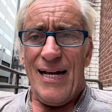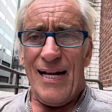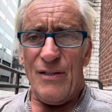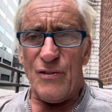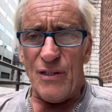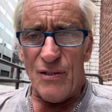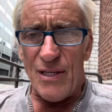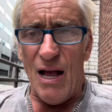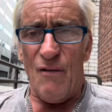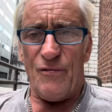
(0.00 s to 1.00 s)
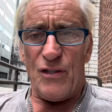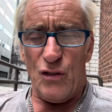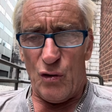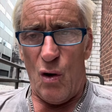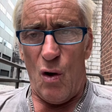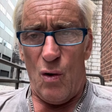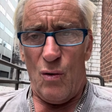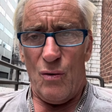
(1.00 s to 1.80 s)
is the self-control.